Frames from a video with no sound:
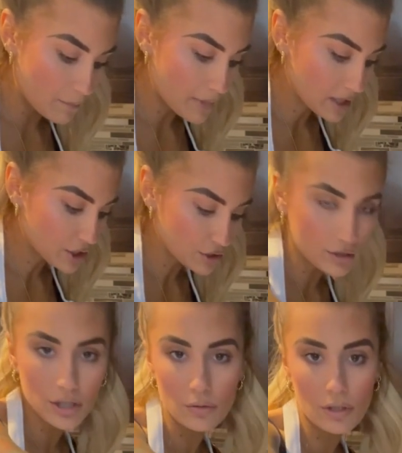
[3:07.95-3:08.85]
Make sure
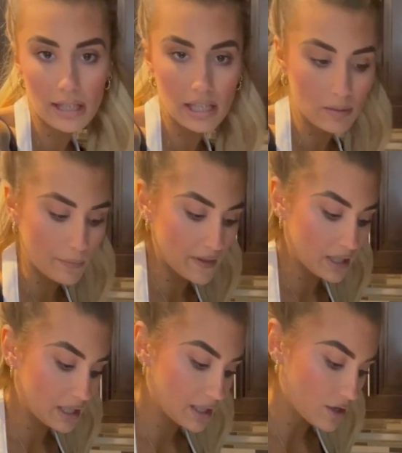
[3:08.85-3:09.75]
you keep the
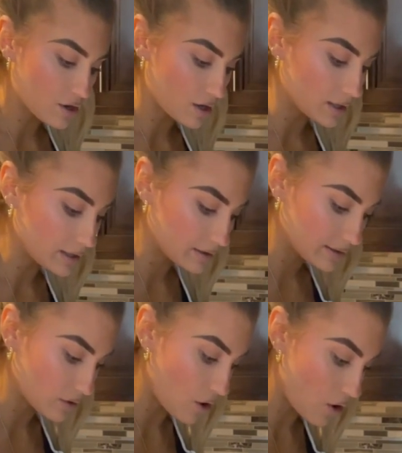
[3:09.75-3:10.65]
heat on
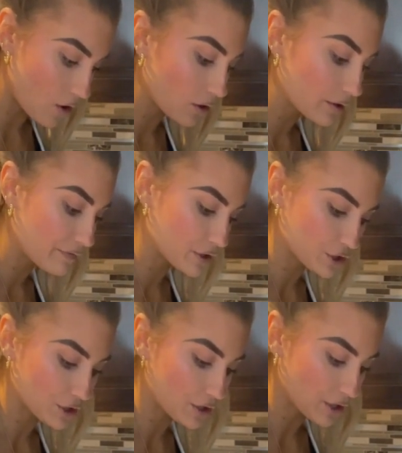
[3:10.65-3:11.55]
until all of the
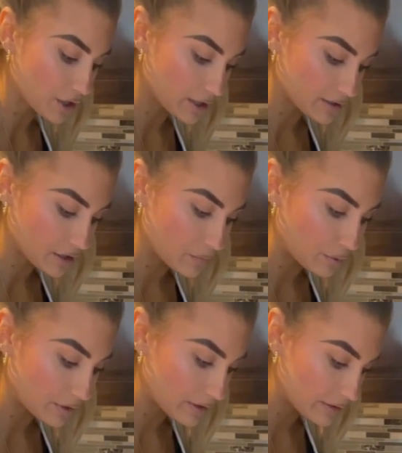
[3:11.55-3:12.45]
sugar is
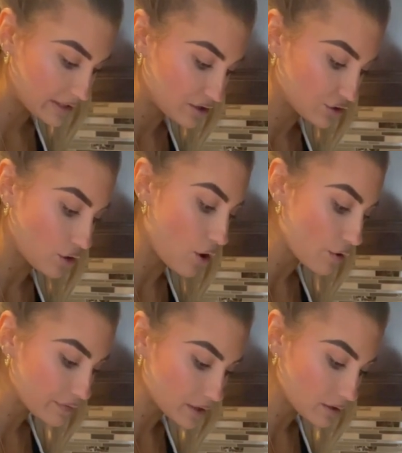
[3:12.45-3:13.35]
completely dissolved.